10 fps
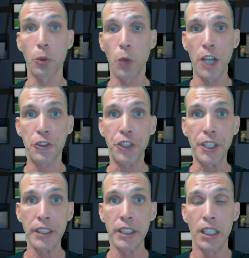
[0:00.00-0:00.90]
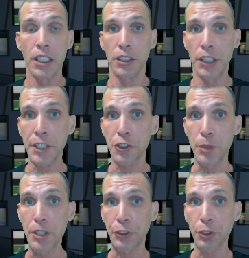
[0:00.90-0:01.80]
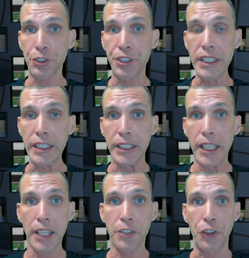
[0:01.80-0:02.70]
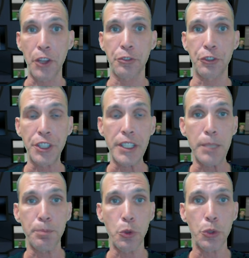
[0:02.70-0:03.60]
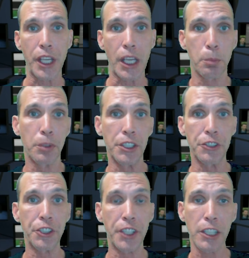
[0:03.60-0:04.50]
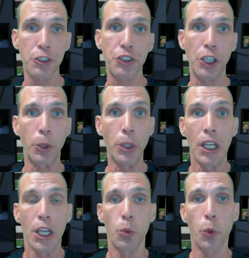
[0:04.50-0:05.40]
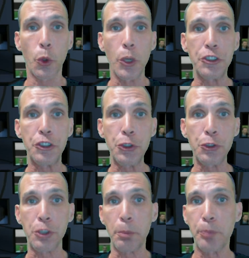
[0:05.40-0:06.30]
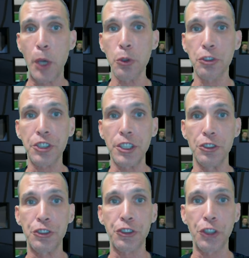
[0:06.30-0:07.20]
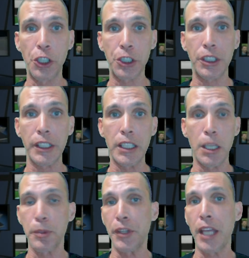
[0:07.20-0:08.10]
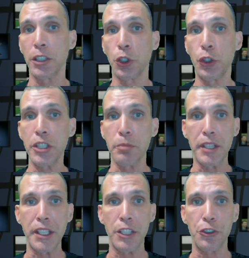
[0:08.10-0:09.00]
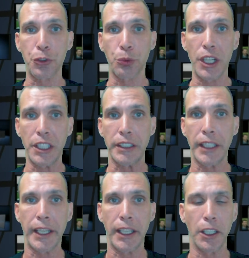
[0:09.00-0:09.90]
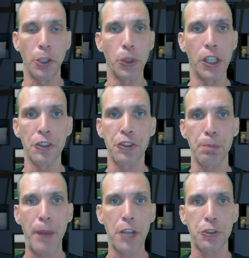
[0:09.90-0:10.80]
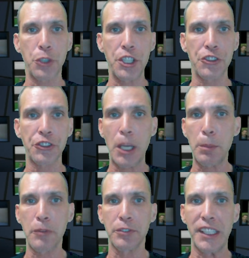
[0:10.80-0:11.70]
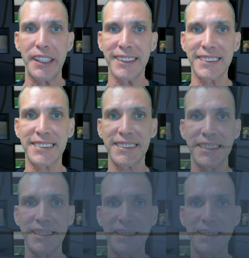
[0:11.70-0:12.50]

are watching Linux Mint 13 XFCE Bootcamp, and in today's show, we're going to do some post-install cleanup, and that learning begins right now on Spatry's Cup of Linux.